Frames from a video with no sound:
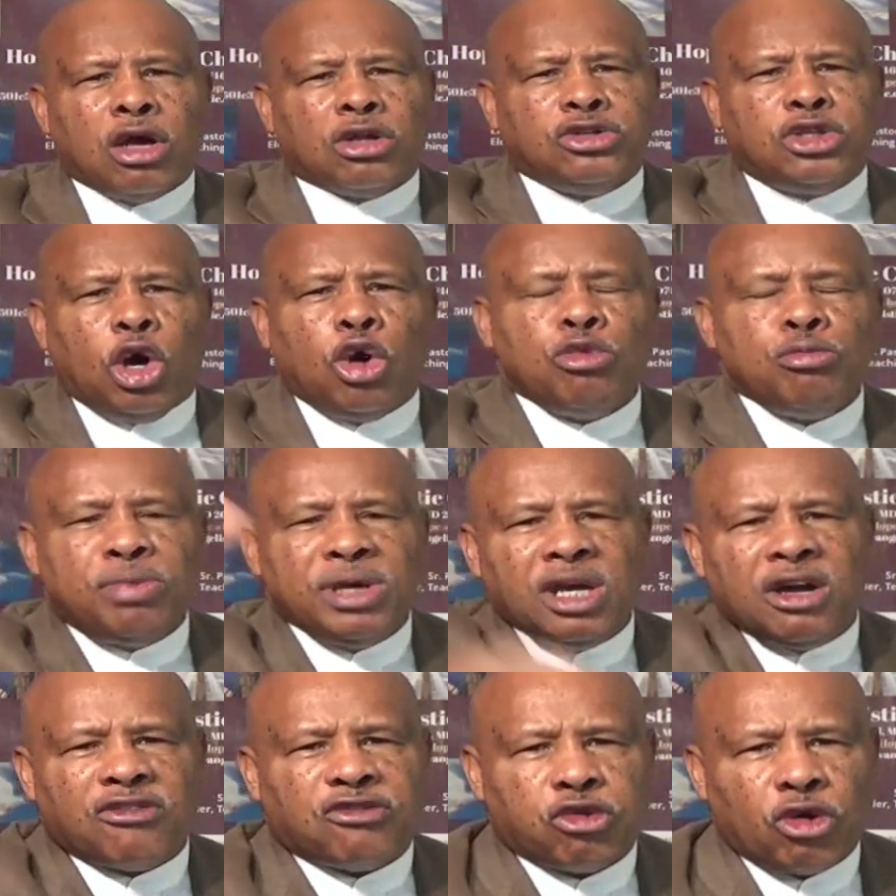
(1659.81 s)
Don't be
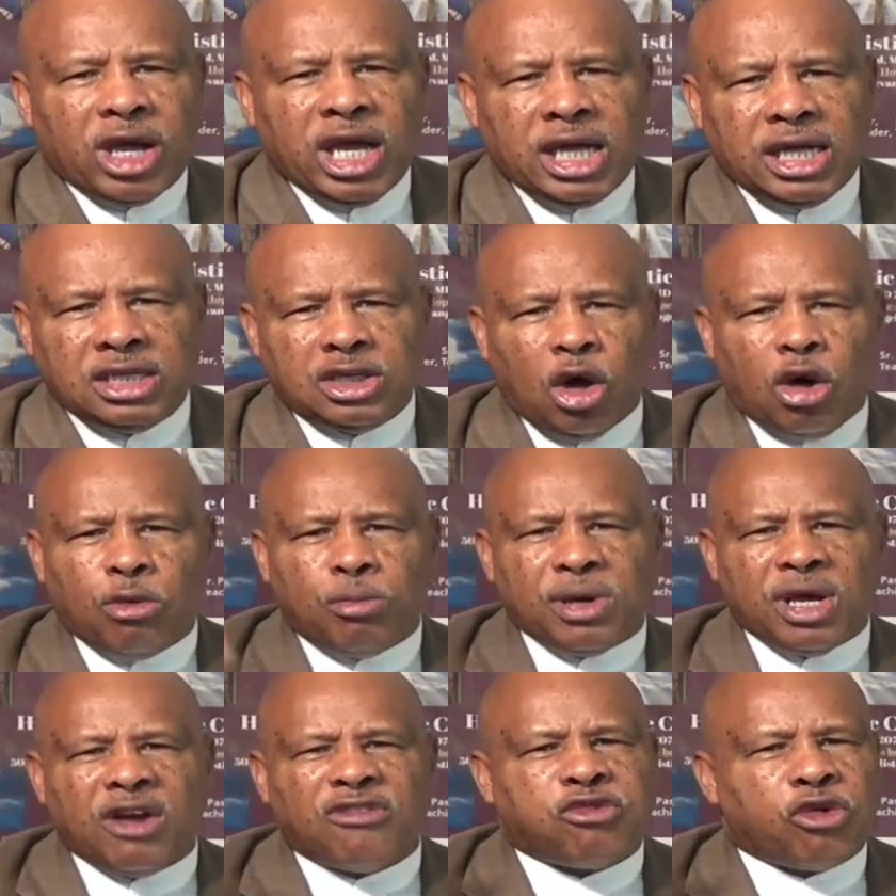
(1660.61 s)
afraid. Don't
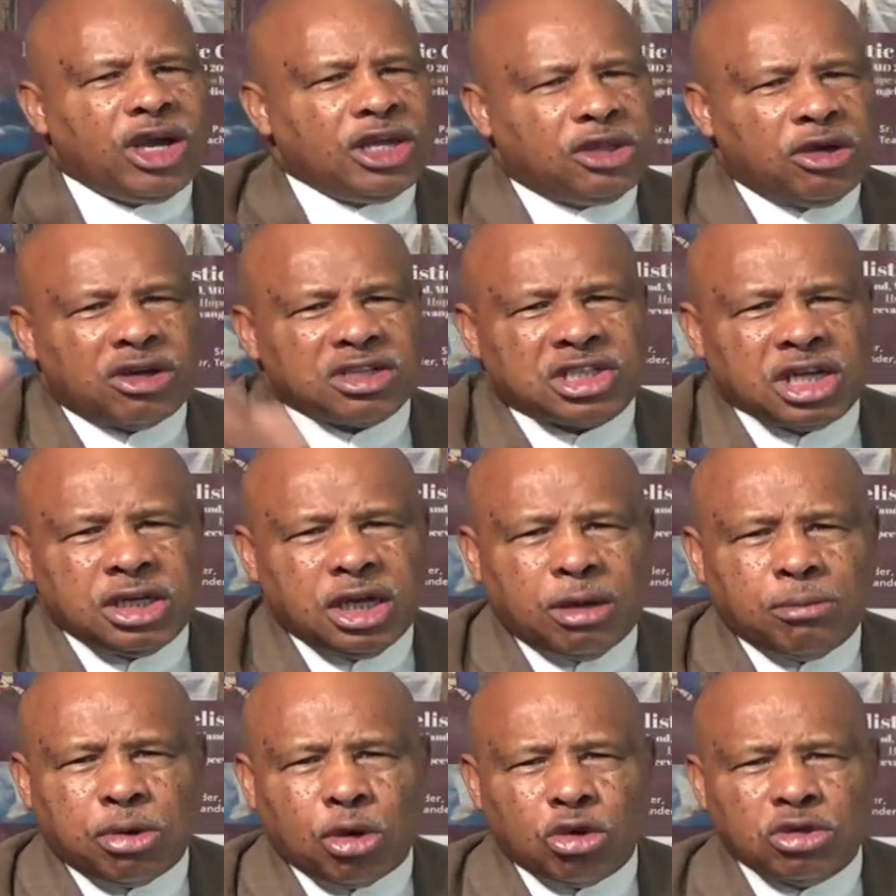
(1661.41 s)
be afraid. There's a
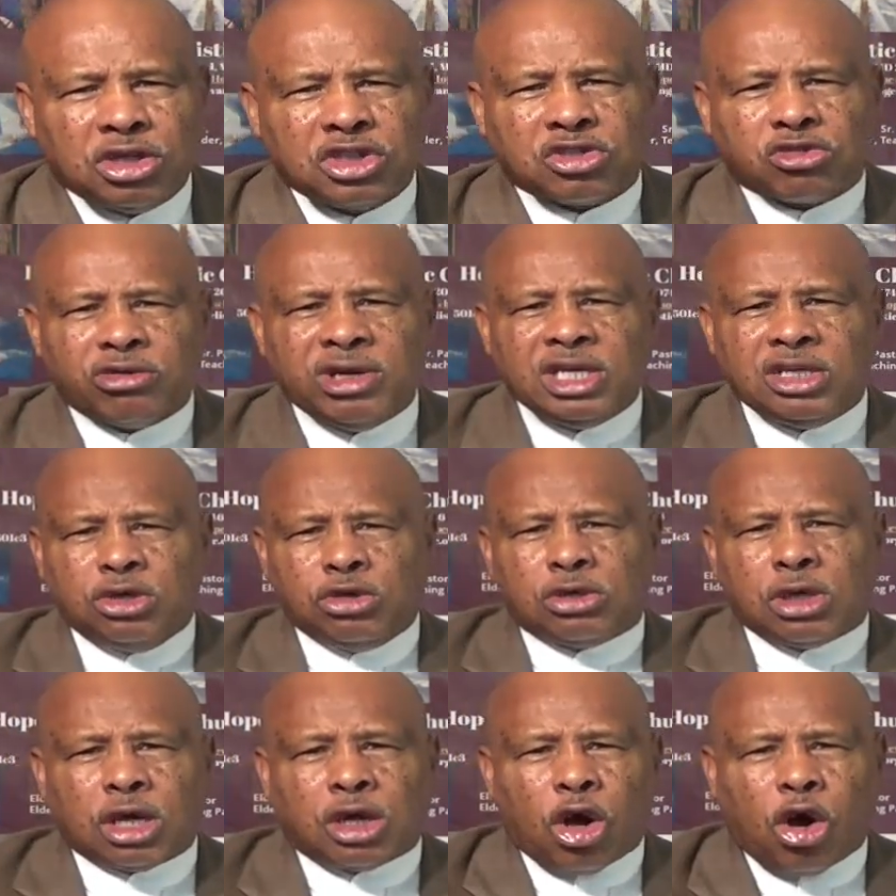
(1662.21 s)
number on the screen. You
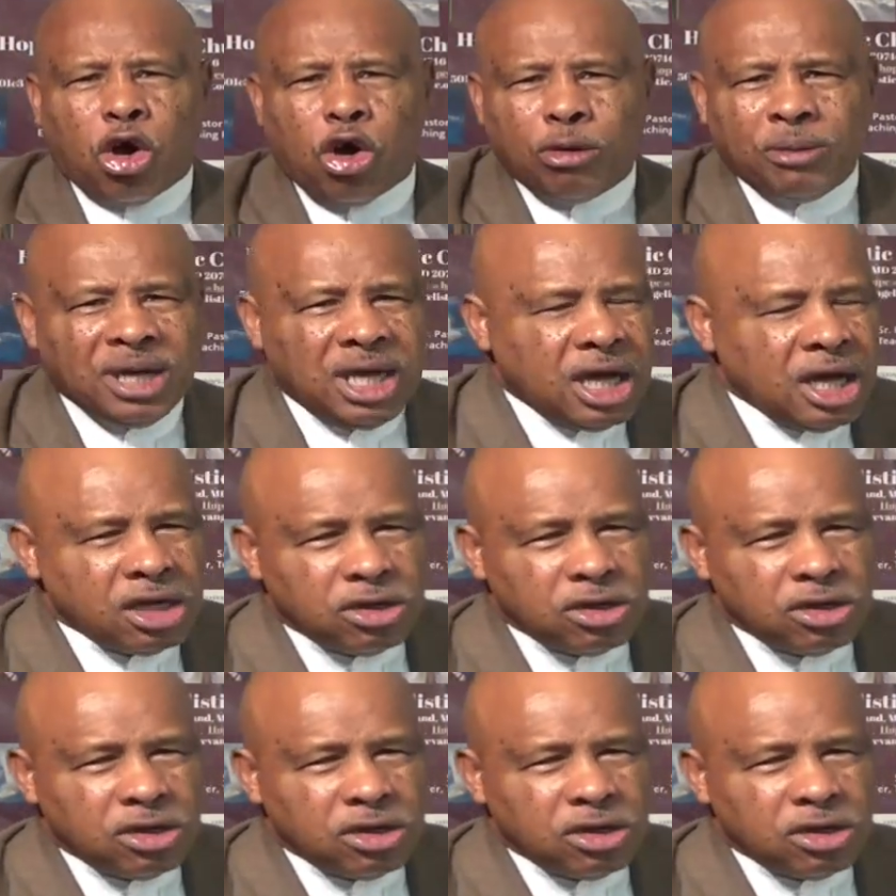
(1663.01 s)
can call me.